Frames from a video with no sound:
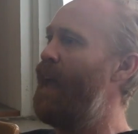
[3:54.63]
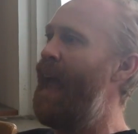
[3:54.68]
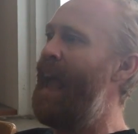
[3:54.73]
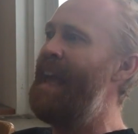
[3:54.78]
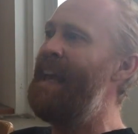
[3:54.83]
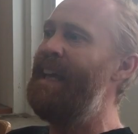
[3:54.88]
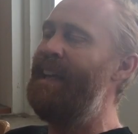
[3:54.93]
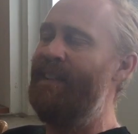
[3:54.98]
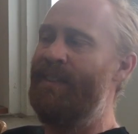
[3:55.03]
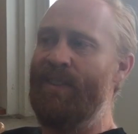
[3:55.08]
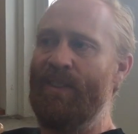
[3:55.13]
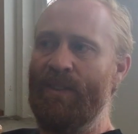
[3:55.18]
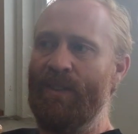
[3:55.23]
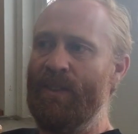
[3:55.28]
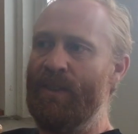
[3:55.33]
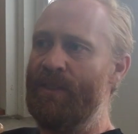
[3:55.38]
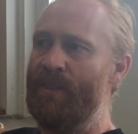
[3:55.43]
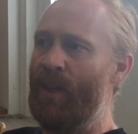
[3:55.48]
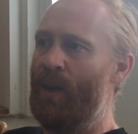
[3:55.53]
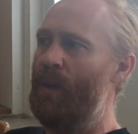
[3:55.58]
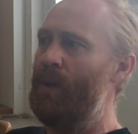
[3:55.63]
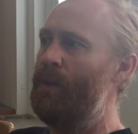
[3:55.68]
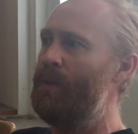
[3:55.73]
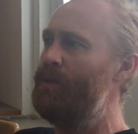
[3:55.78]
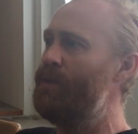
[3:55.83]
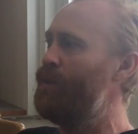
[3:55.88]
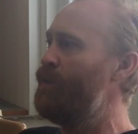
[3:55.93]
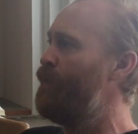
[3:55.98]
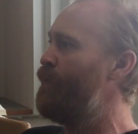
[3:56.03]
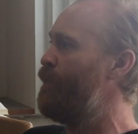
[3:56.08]
eight years
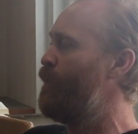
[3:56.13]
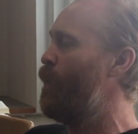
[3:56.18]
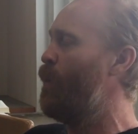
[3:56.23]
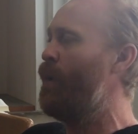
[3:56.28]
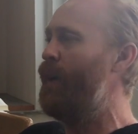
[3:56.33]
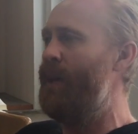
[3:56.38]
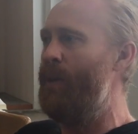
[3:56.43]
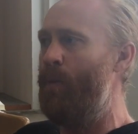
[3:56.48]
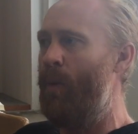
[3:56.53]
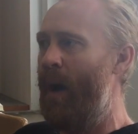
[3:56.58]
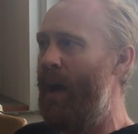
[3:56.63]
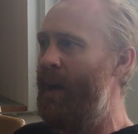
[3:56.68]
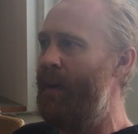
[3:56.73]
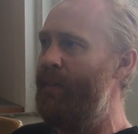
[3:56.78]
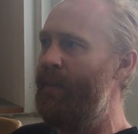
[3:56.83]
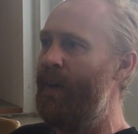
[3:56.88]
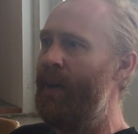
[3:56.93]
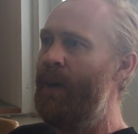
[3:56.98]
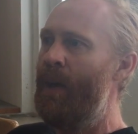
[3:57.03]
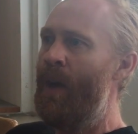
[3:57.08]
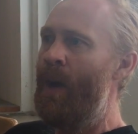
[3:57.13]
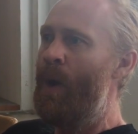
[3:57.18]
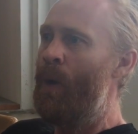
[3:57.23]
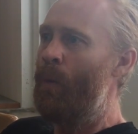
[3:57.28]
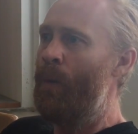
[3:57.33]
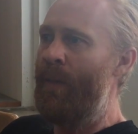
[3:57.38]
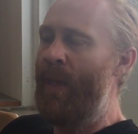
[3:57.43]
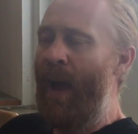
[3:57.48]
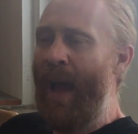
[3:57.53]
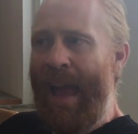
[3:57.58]
old to 40, whatever,
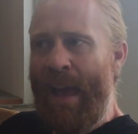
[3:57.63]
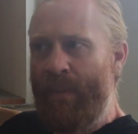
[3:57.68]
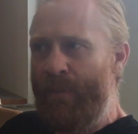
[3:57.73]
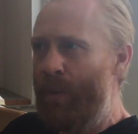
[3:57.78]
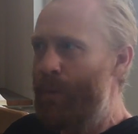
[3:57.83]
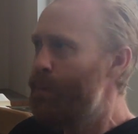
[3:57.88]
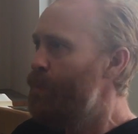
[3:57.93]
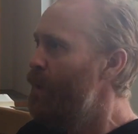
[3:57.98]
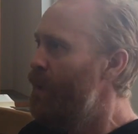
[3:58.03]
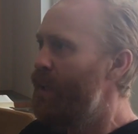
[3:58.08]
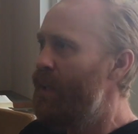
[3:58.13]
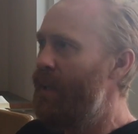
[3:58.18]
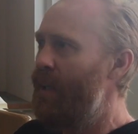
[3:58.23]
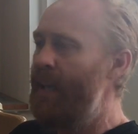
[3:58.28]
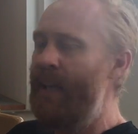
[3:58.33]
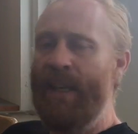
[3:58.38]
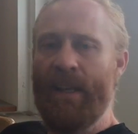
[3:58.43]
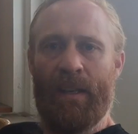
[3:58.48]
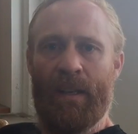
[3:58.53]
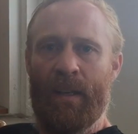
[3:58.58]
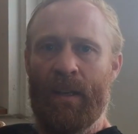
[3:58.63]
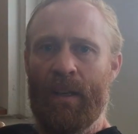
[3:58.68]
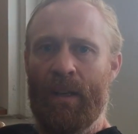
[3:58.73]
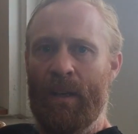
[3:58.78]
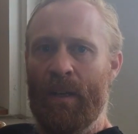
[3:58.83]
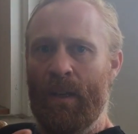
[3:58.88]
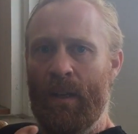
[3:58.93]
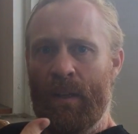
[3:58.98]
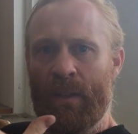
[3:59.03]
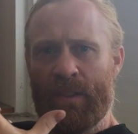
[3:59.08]
without ever really
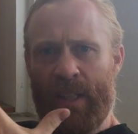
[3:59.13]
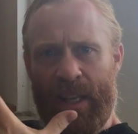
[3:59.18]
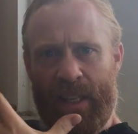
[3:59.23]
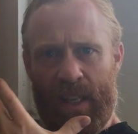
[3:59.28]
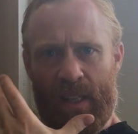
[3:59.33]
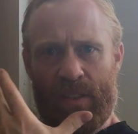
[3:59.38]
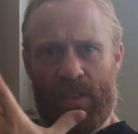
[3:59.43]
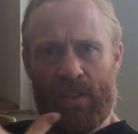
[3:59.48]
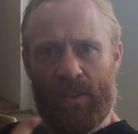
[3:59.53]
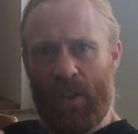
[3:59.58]
taking